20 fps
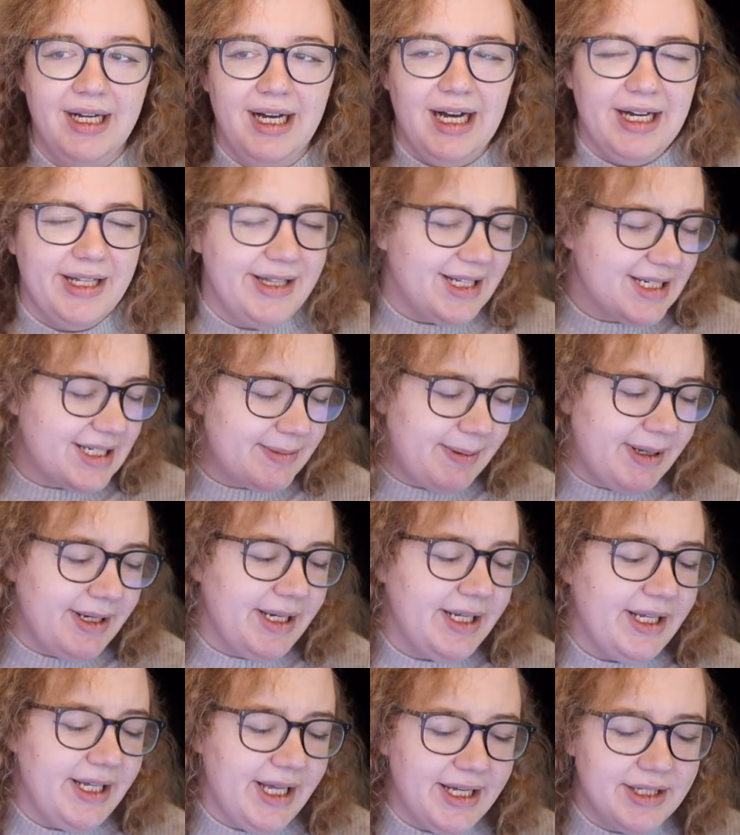and then
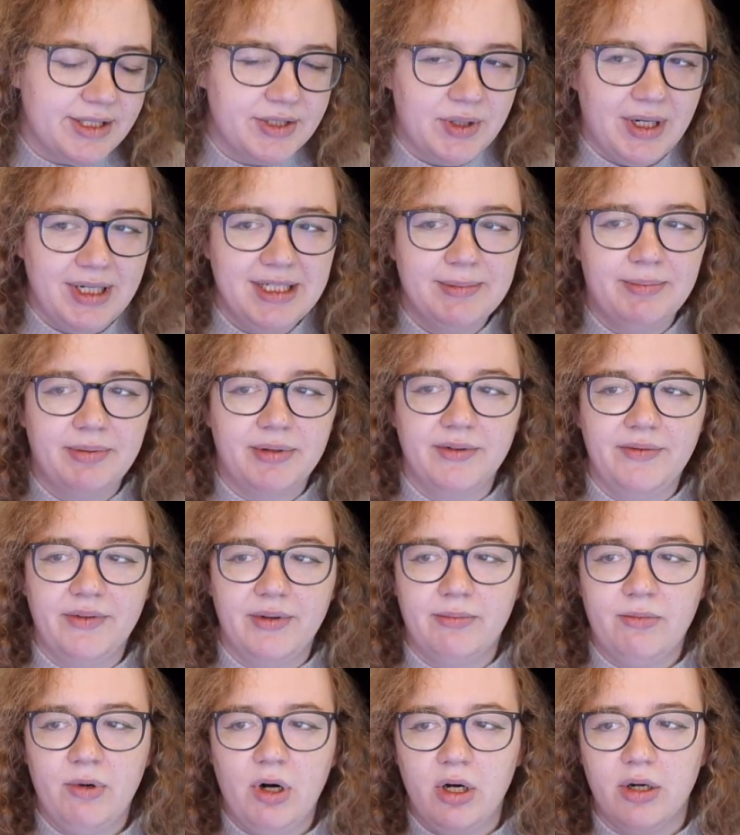spending years trying to prove
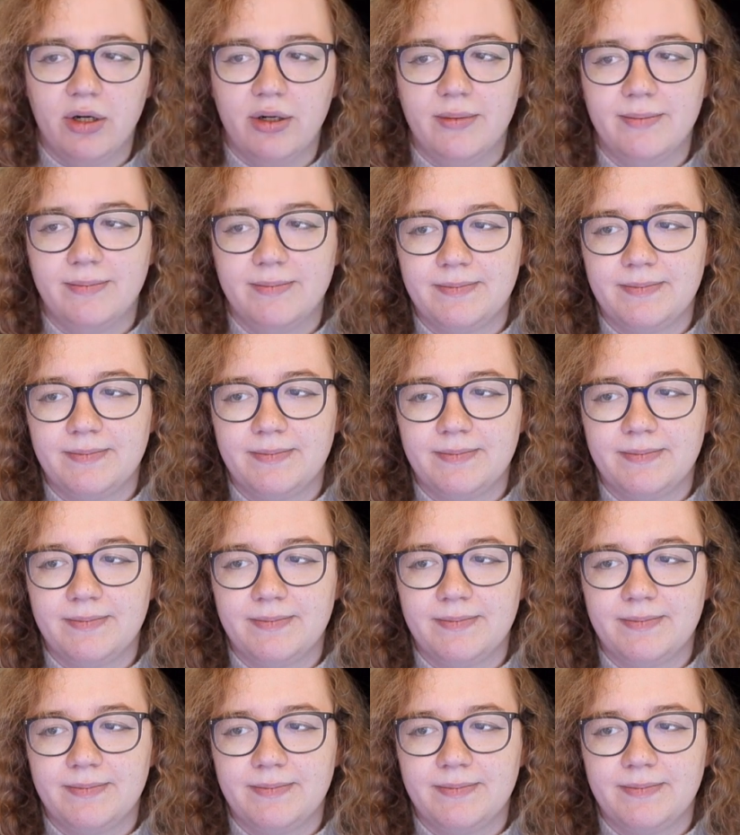them wrong.